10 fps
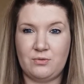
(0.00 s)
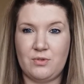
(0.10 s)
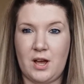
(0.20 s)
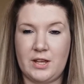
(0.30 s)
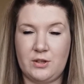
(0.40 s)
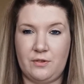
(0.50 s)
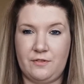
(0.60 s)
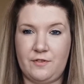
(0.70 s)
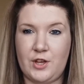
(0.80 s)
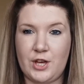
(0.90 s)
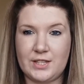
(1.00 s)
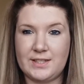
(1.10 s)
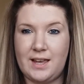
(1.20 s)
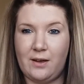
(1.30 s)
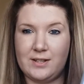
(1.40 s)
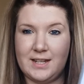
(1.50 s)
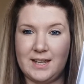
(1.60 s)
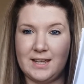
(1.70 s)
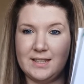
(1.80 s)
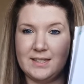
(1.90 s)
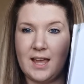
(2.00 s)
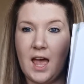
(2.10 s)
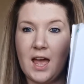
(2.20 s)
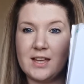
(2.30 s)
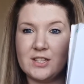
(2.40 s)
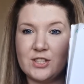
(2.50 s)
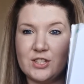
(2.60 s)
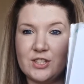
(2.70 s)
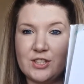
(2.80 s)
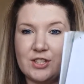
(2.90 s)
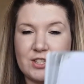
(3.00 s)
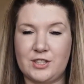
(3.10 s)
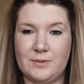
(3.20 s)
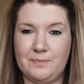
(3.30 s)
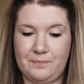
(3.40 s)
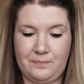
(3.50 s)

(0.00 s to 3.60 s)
Right, your first sound is S.